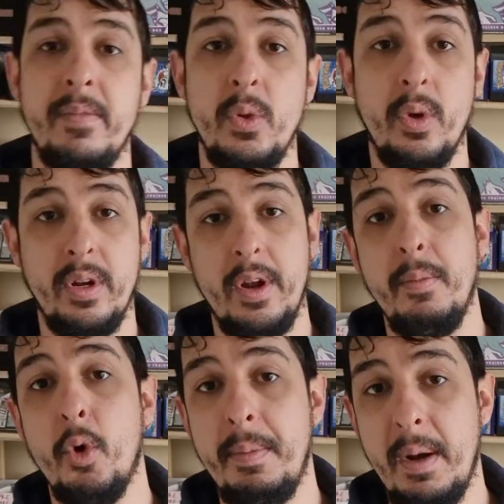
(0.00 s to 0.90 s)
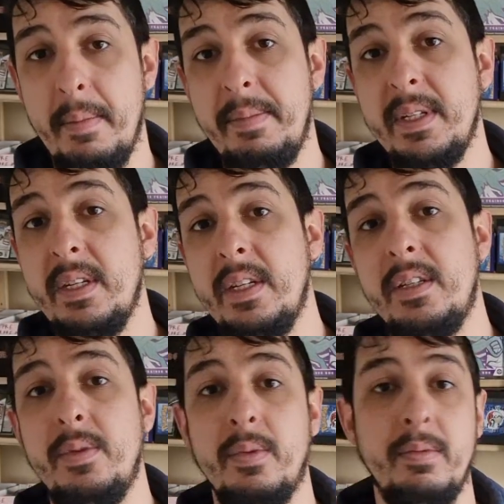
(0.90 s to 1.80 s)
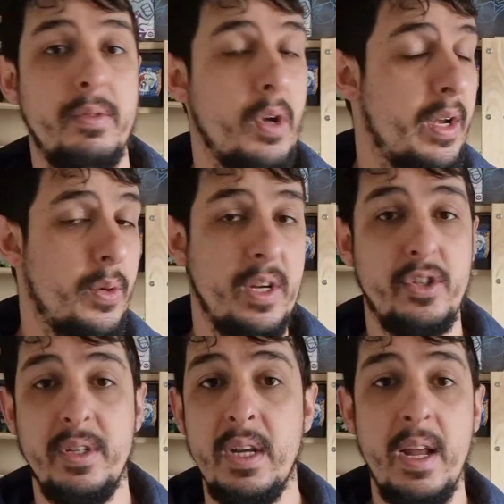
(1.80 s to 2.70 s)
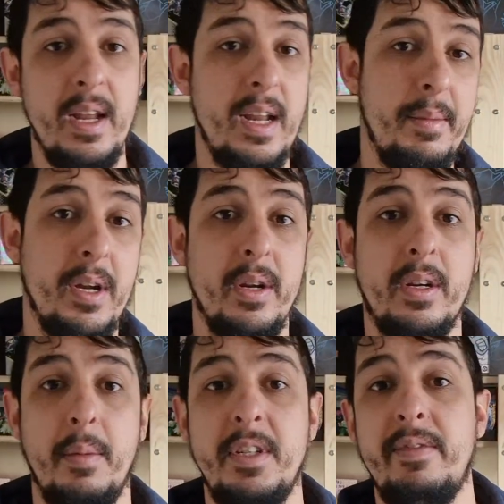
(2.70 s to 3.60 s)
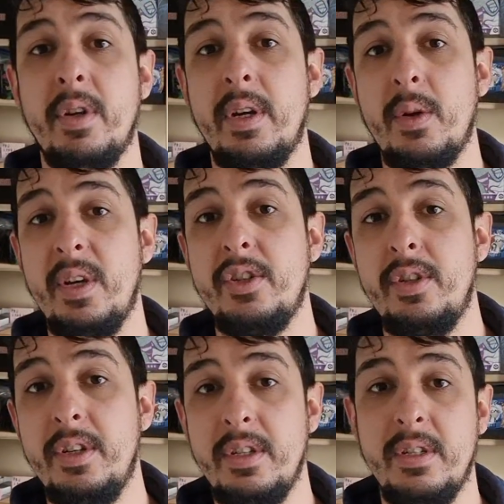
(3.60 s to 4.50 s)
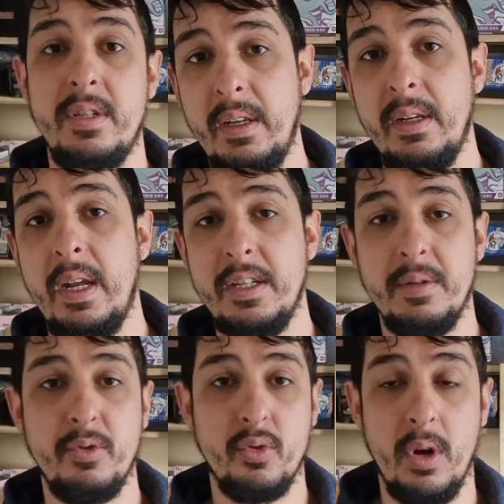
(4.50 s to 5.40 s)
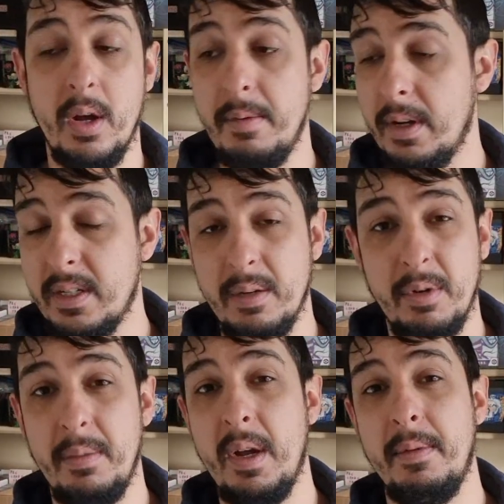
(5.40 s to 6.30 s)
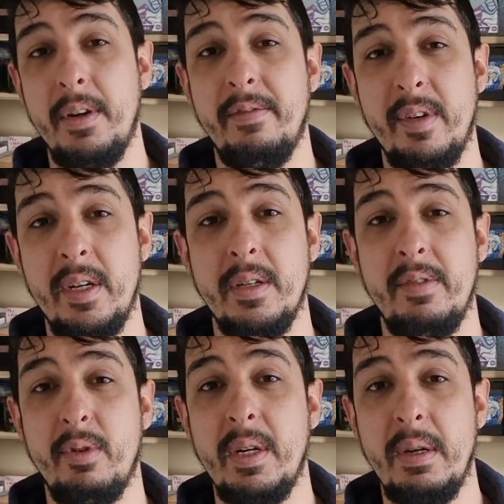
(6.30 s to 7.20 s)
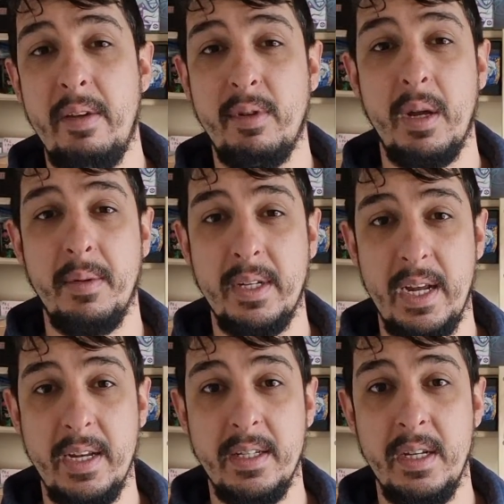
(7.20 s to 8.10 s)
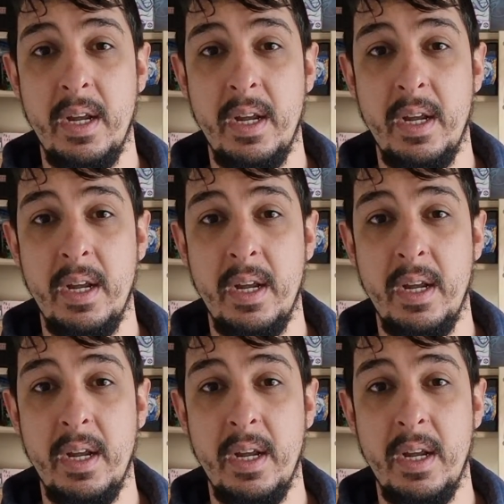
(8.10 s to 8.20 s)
you want to know more about my business, you've got any questions, let me know in the comments if you've got any questions. hit subscribe. Like I said, I'm going to be uploading videos every couple of days,